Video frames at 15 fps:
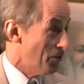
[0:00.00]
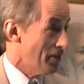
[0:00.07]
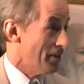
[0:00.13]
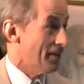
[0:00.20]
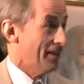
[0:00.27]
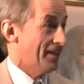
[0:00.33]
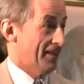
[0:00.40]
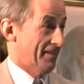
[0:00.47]

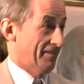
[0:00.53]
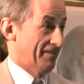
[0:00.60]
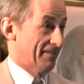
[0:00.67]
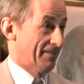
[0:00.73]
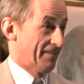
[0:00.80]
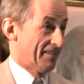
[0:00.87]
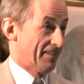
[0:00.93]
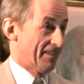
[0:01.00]
doing to you.
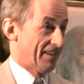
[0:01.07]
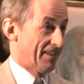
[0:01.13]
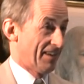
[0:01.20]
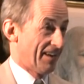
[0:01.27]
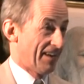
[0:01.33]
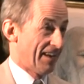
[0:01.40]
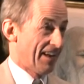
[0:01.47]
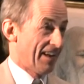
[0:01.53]

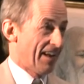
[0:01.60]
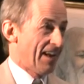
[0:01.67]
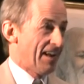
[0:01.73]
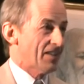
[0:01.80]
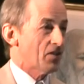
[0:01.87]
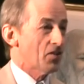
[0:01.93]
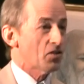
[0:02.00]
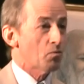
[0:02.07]

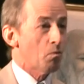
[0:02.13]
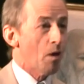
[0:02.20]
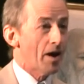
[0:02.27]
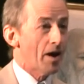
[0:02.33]
So it's